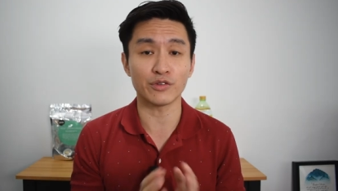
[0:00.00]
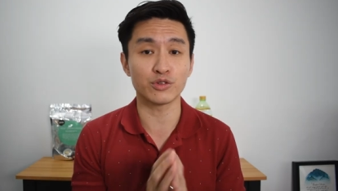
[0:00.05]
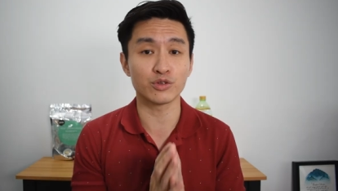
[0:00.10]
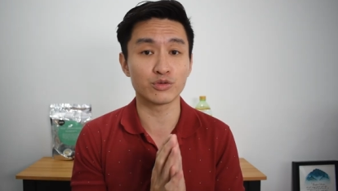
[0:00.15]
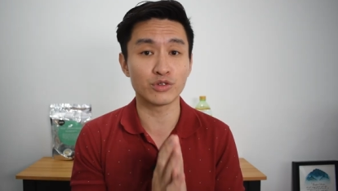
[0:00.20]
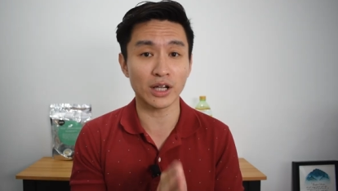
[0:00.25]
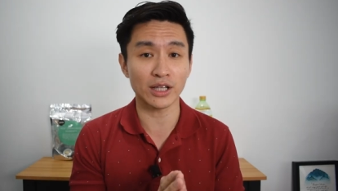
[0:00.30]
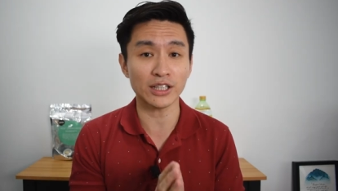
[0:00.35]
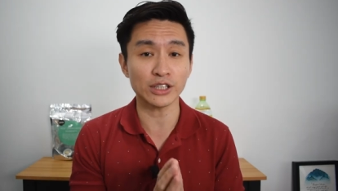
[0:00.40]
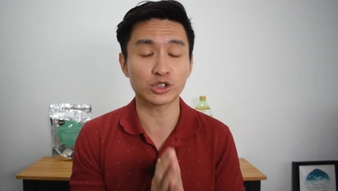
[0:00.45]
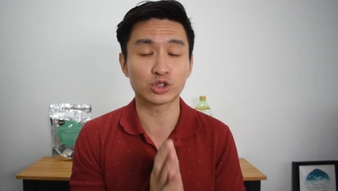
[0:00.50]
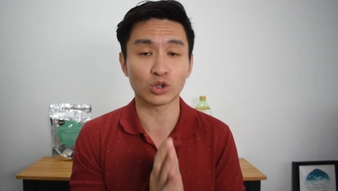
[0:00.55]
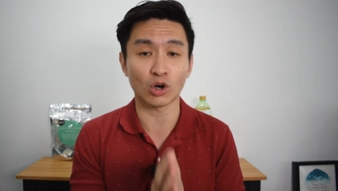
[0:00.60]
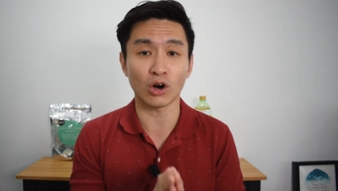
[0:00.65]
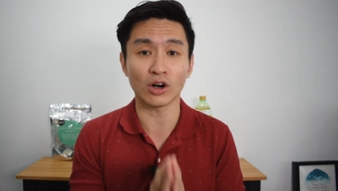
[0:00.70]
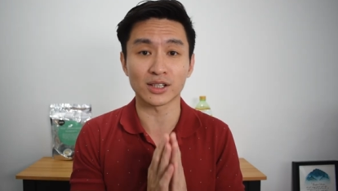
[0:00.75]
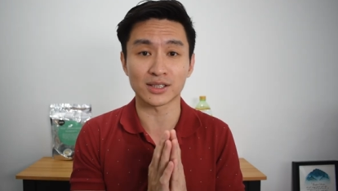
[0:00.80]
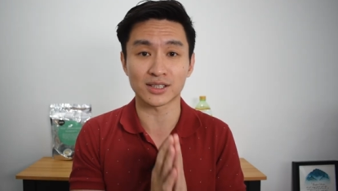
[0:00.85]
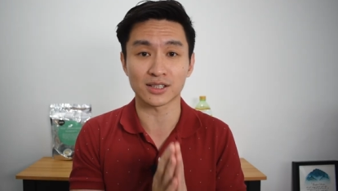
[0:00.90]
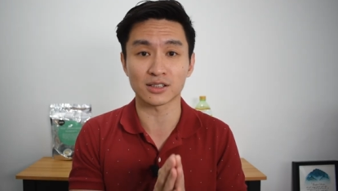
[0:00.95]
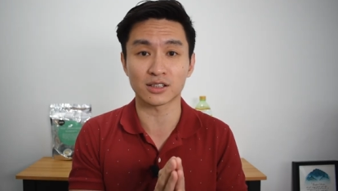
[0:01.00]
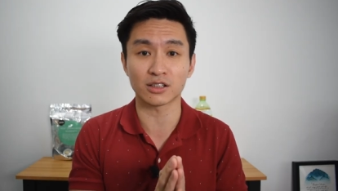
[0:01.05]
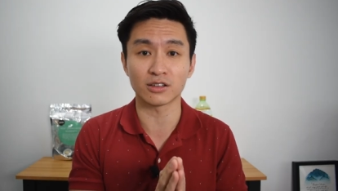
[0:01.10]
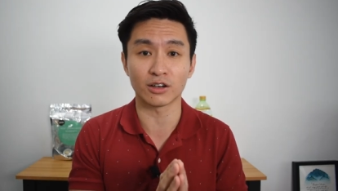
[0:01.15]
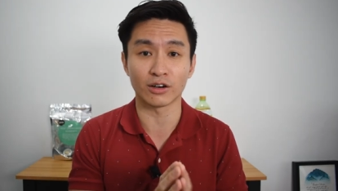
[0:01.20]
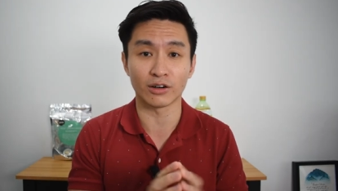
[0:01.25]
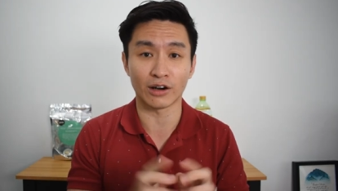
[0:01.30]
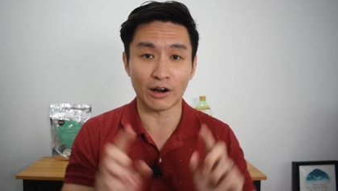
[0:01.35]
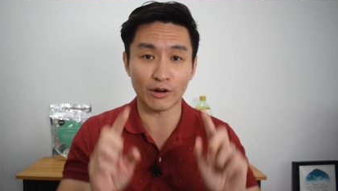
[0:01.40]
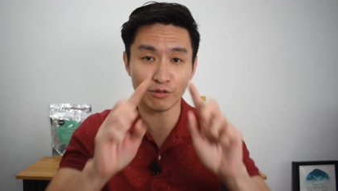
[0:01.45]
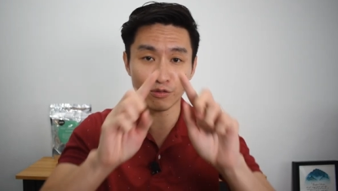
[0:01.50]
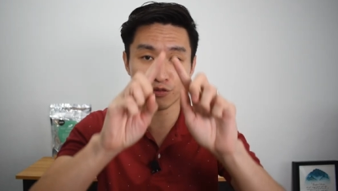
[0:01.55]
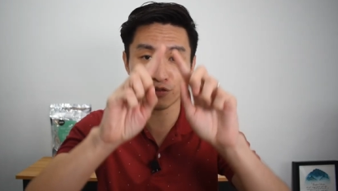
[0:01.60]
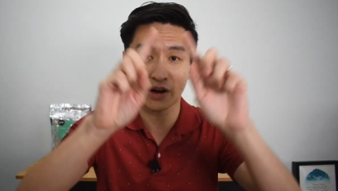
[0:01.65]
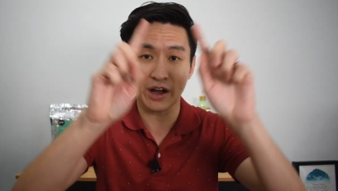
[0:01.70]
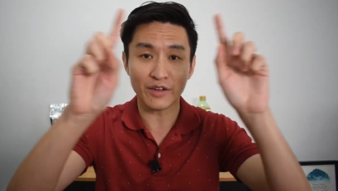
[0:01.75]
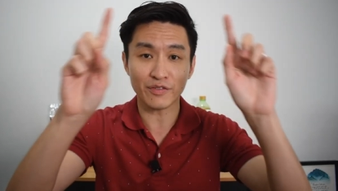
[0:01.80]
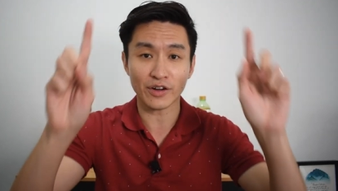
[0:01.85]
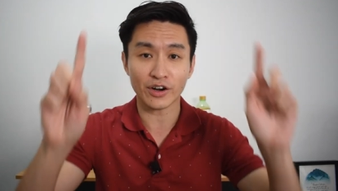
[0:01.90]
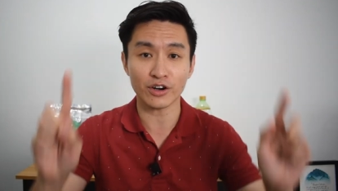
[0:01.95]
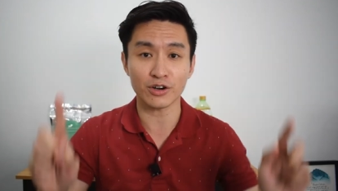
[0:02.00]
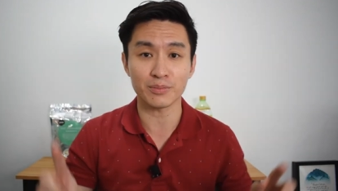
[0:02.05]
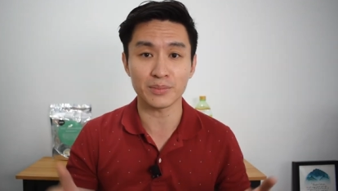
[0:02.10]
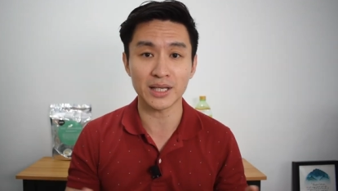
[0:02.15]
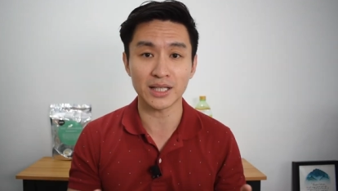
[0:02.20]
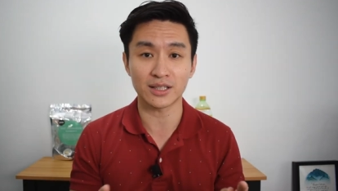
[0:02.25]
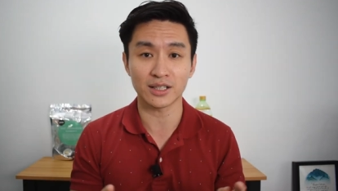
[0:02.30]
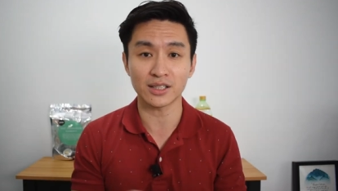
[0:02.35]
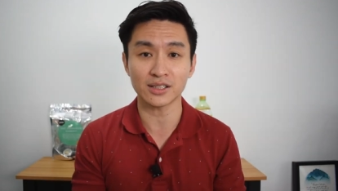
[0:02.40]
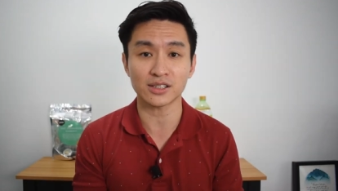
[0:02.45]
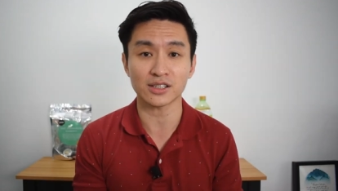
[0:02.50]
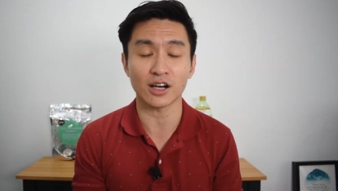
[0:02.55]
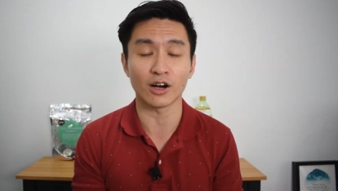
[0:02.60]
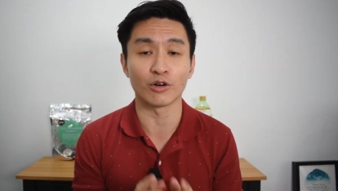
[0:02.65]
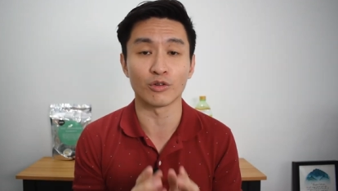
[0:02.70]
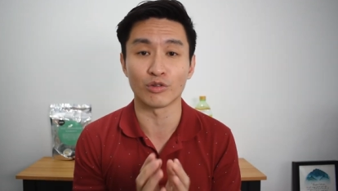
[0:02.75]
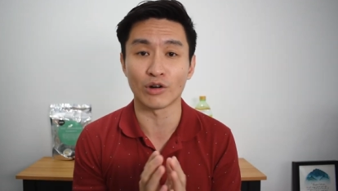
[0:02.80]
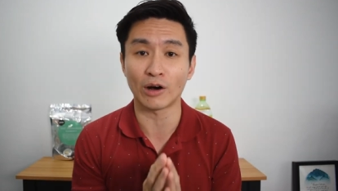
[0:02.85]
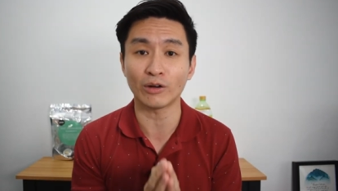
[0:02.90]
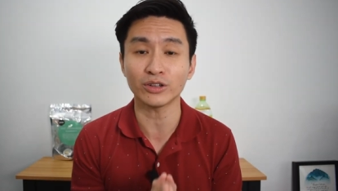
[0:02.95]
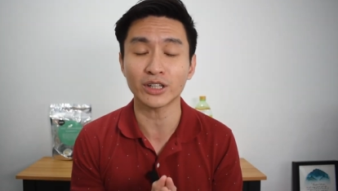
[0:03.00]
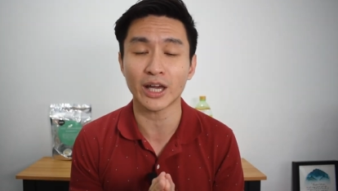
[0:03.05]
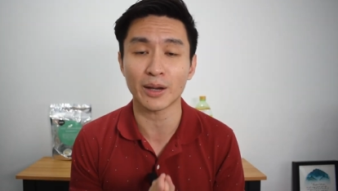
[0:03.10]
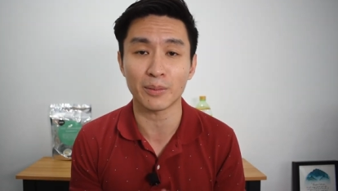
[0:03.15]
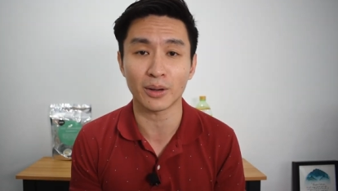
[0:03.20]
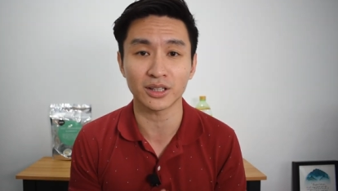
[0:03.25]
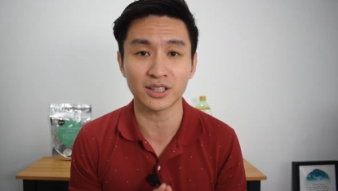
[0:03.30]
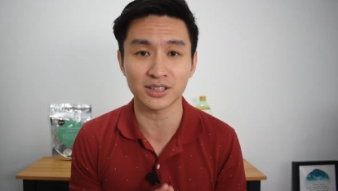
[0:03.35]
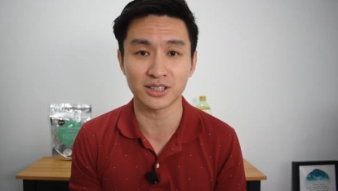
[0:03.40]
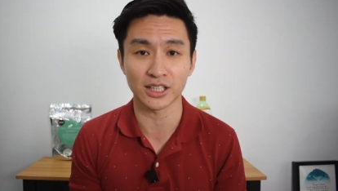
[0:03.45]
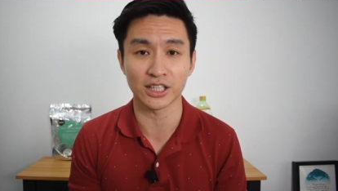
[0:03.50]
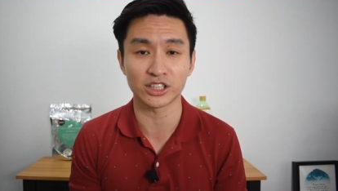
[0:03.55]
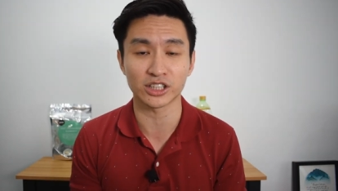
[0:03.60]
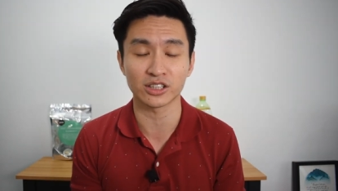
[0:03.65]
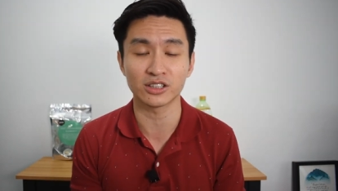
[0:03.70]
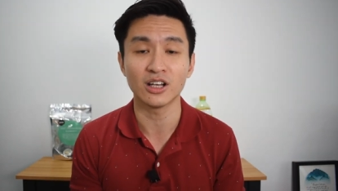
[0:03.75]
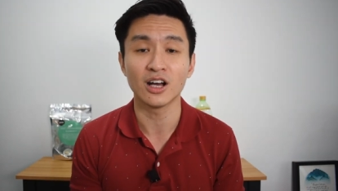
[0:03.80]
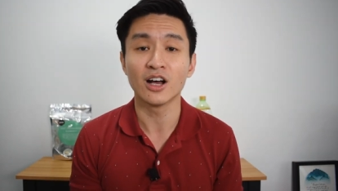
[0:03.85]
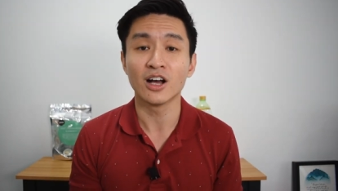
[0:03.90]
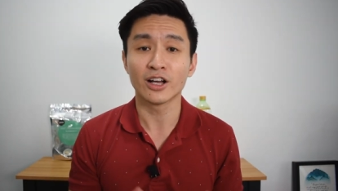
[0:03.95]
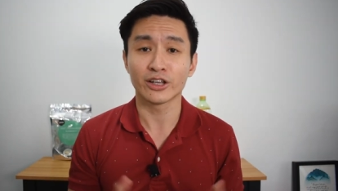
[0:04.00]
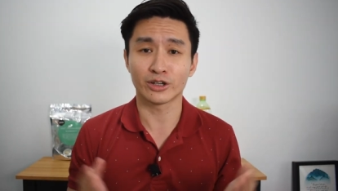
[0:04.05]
if you really draw a circle around 500 meters around the MRT station,